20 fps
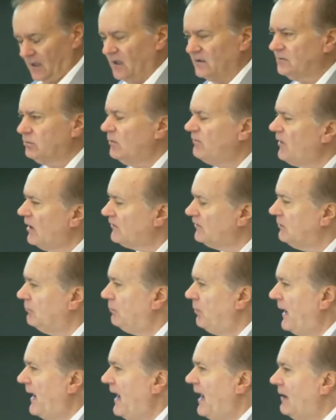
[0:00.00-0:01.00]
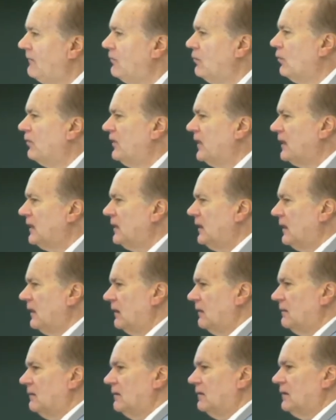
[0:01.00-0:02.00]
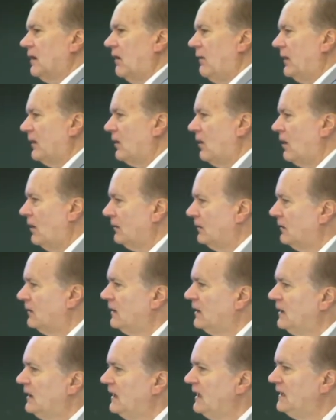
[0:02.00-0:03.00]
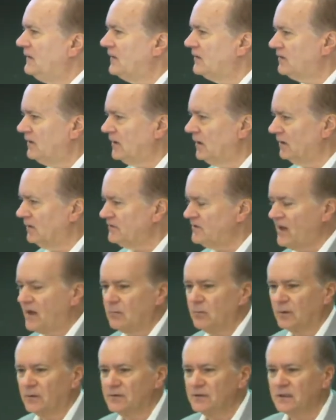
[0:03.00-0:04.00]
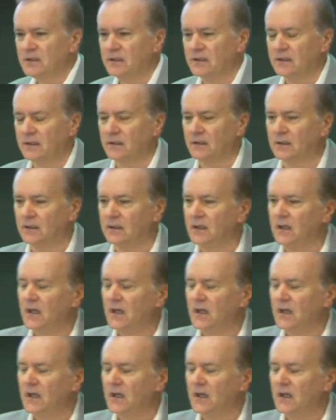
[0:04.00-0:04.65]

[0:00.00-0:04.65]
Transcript: So we've got some powerful thinking going on in this little segment here.